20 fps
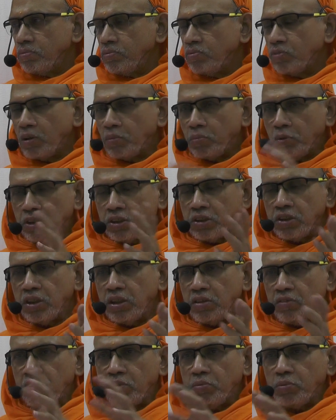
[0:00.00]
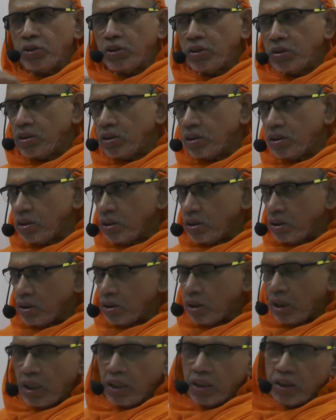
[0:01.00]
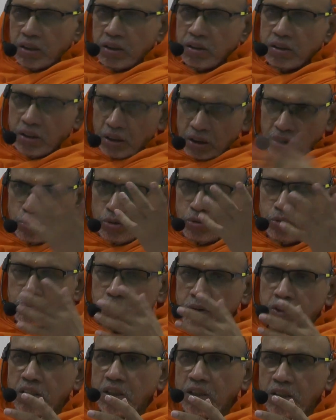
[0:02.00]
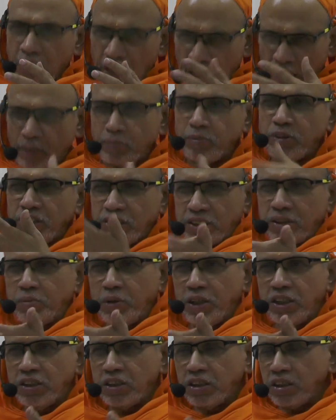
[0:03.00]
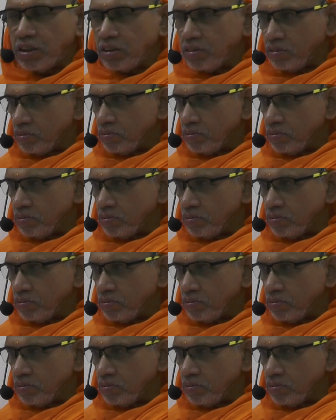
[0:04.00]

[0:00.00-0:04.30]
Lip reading: 1 month day, 1 month night. That is Jupiter. I am just imagining.